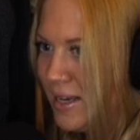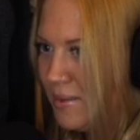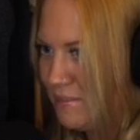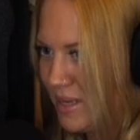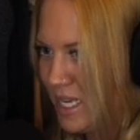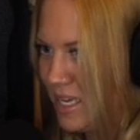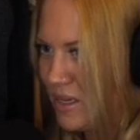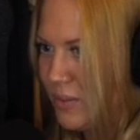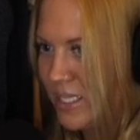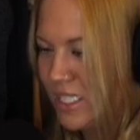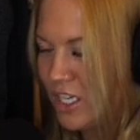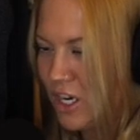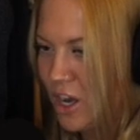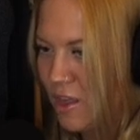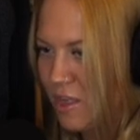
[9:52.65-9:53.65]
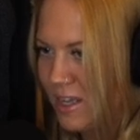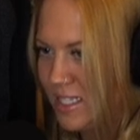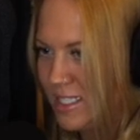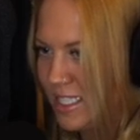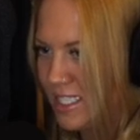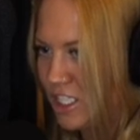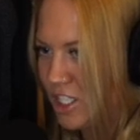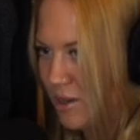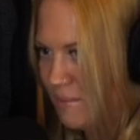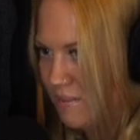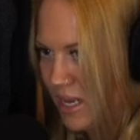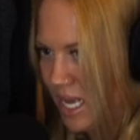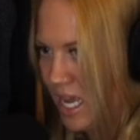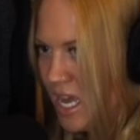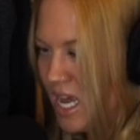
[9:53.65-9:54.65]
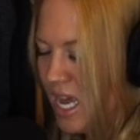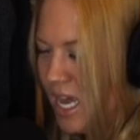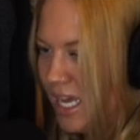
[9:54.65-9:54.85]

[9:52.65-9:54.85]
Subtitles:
me. It wasn't authentic to me.